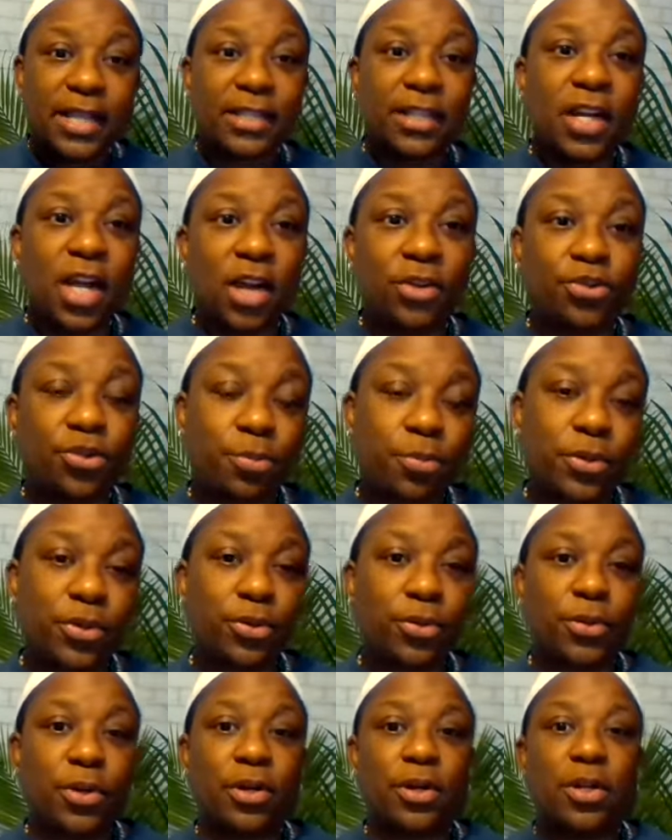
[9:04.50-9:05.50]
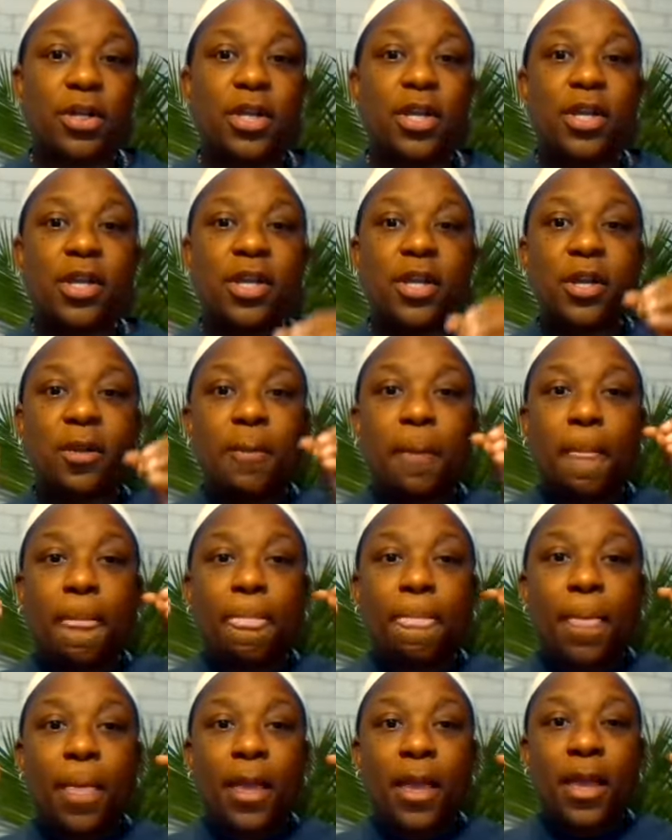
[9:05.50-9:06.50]
as an entrepreneur,
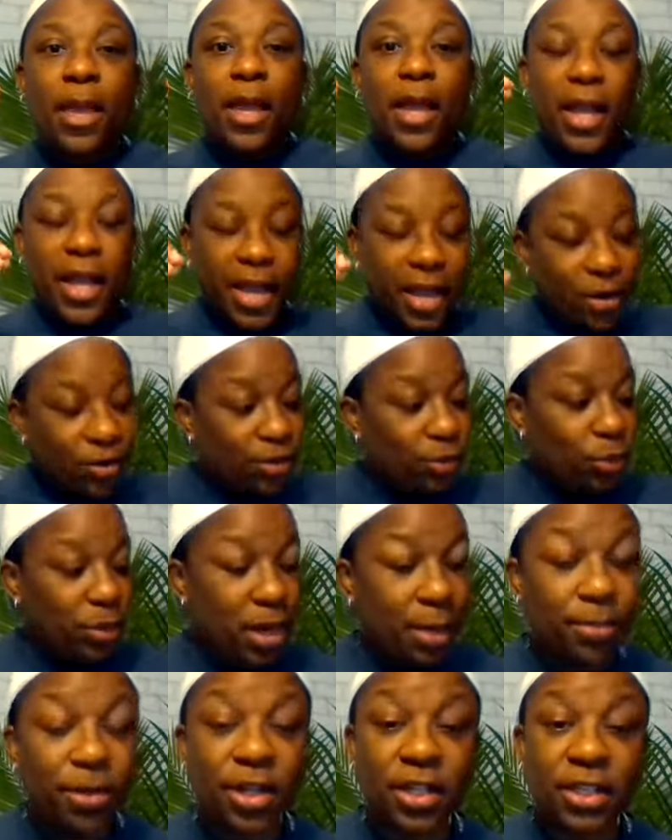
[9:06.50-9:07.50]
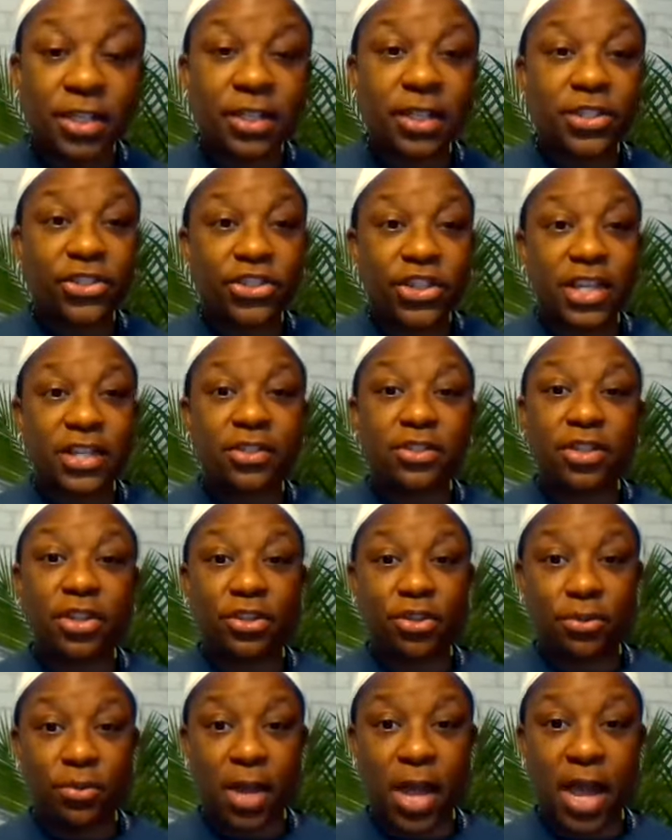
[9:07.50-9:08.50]
here's what I'm going to suggest
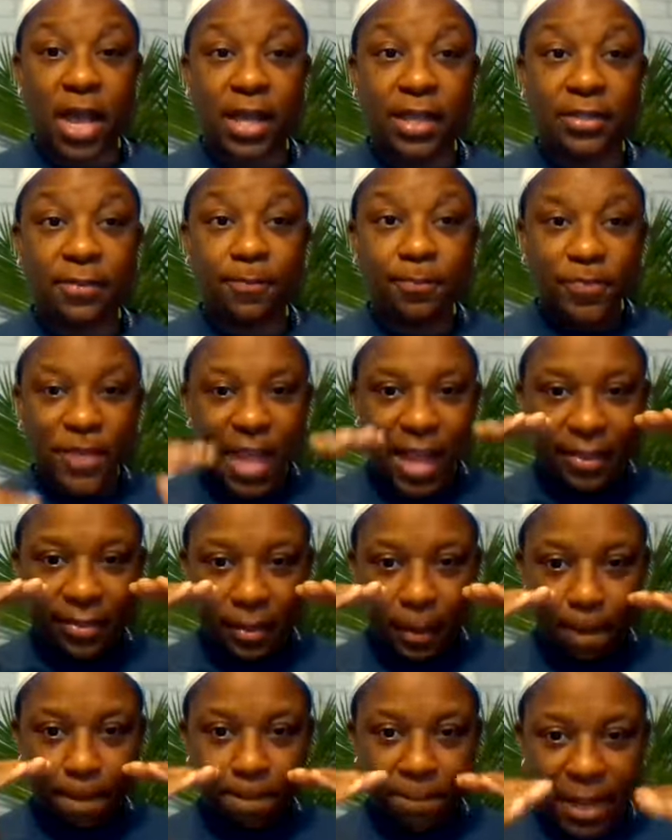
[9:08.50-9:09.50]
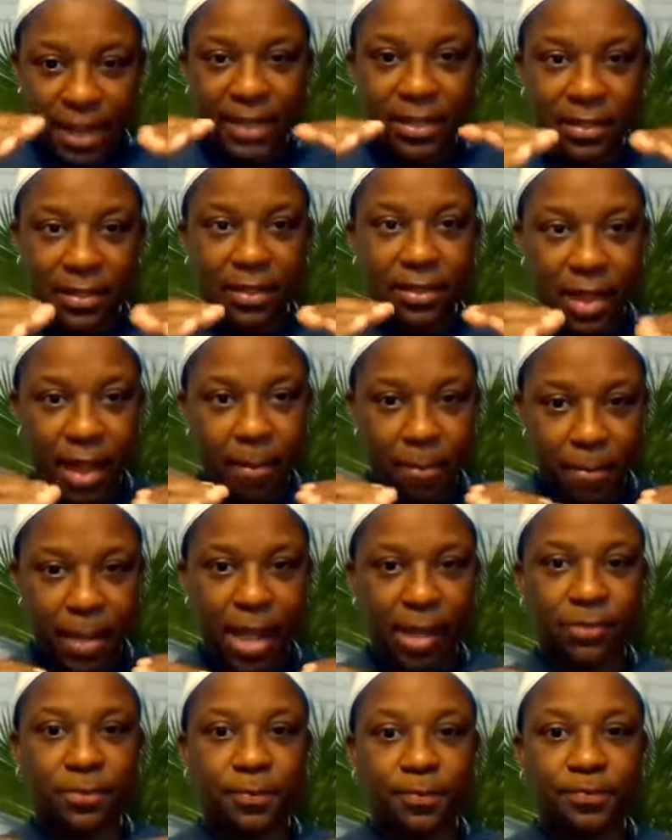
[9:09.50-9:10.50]
to you guys at the base of that
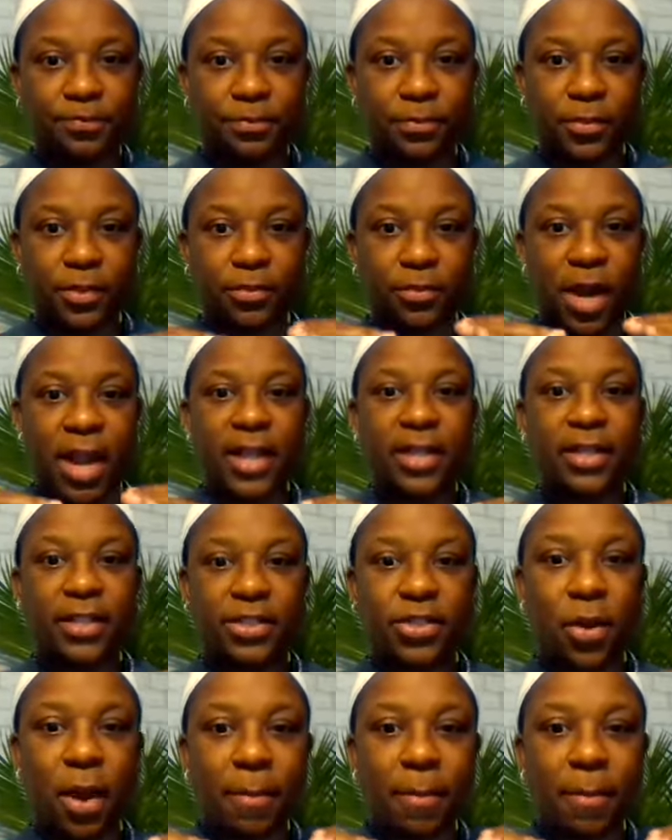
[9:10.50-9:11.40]
mountain, right?